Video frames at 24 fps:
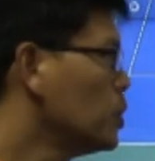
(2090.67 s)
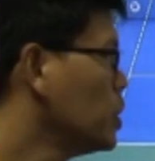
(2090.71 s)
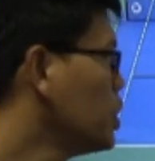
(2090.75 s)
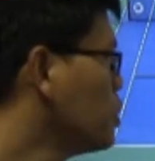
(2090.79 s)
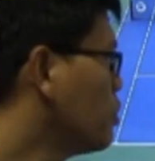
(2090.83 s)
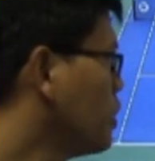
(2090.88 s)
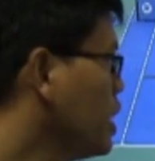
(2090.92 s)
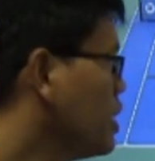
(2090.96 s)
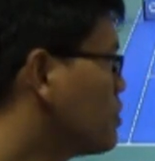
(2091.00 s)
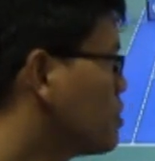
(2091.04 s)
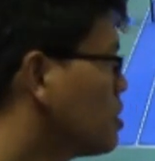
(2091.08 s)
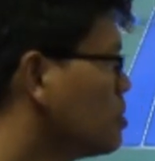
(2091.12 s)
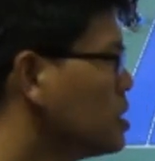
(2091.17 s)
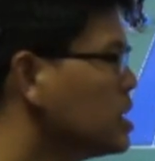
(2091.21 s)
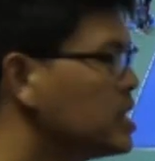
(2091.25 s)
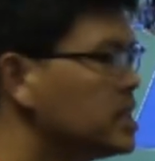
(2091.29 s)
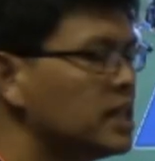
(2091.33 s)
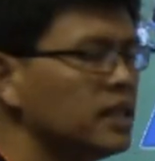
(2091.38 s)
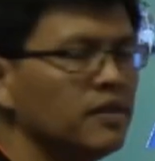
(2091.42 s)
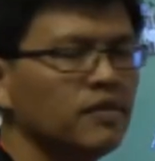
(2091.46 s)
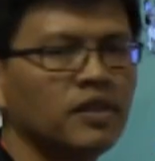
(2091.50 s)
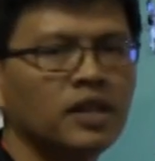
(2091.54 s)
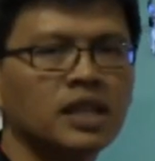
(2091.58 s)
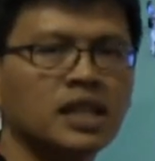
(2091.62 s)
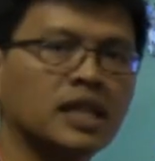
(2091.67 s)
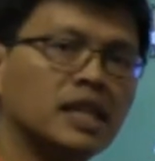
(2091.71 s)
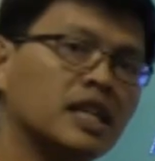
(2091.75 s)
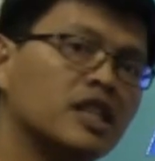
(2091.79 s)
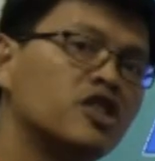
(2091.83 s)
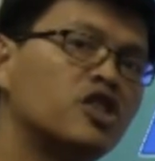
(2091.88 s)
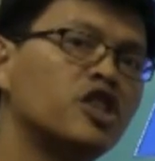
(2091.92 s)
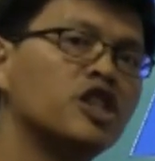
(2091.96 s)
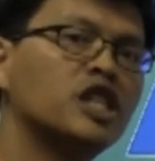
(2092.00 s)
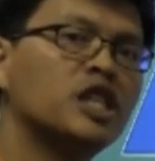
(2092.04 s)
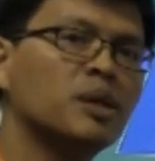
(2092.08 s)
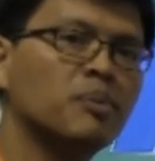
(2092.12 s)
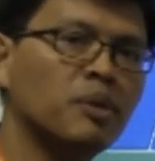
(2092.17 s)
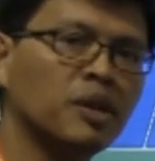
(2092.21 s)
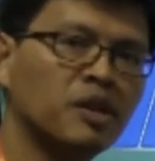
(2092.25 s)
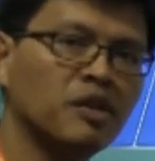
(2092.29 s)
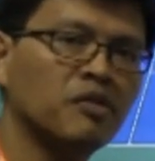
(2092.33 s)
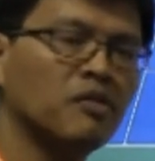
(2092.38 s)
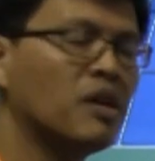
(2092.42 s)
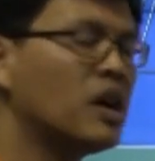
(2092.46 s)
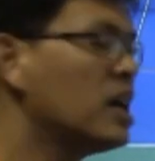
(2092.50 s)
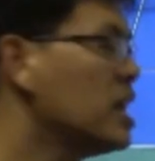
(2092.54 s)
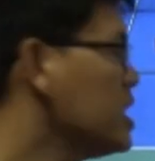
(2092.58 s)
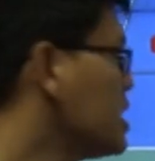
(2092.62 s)
We read from the TV, the HDCP
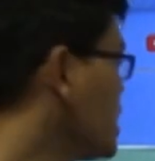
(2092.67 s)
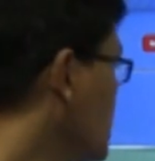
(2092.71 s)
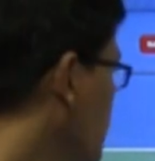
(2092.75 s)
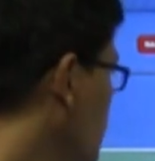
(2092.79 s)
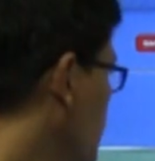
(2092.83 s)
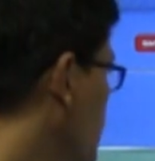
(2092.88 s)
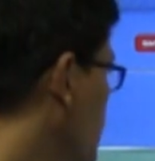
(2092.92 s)
device, and